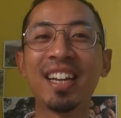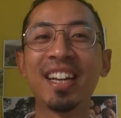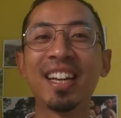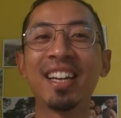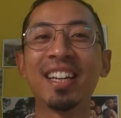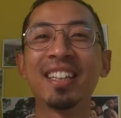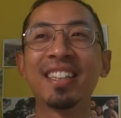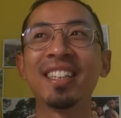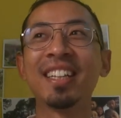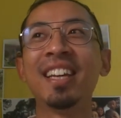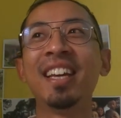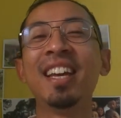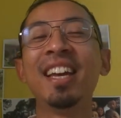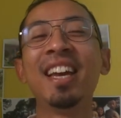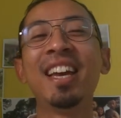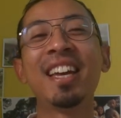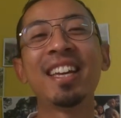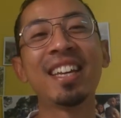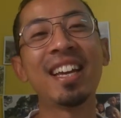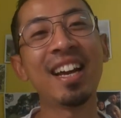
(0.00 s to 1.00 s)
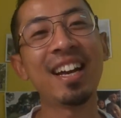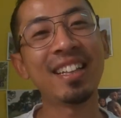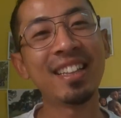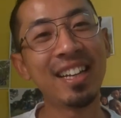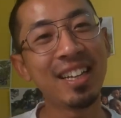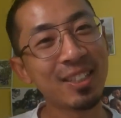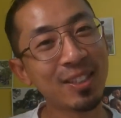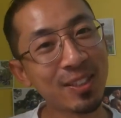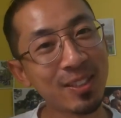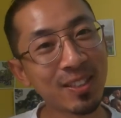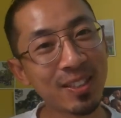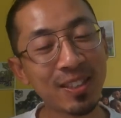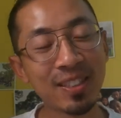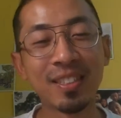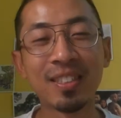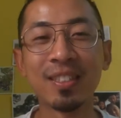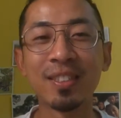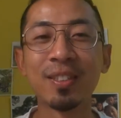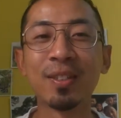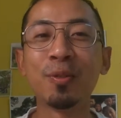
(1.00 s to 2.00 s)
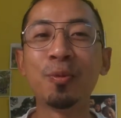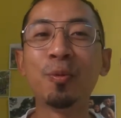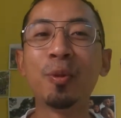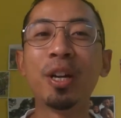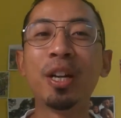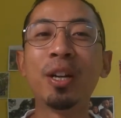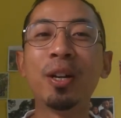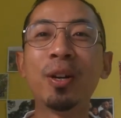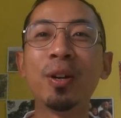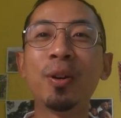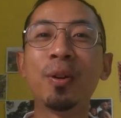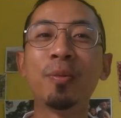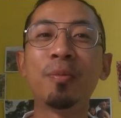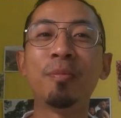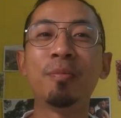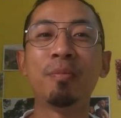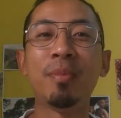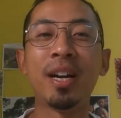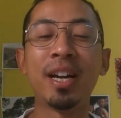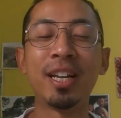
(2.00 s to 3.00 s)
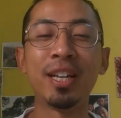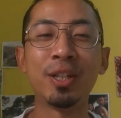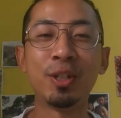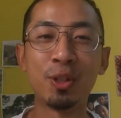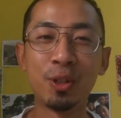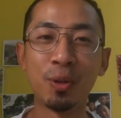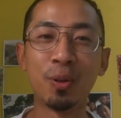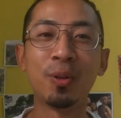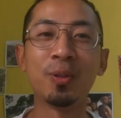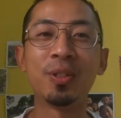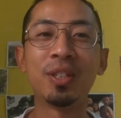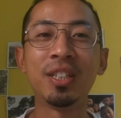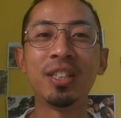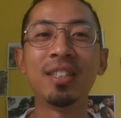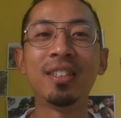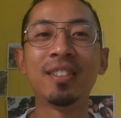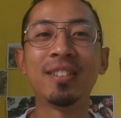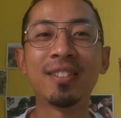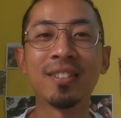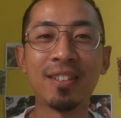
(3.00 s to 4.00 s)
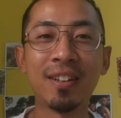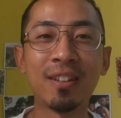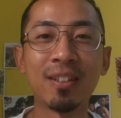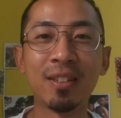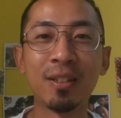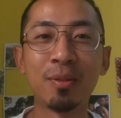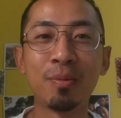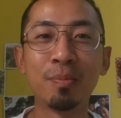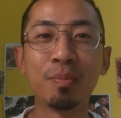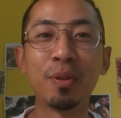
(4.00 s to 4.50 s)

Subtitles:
And yeah, that's where my geology started.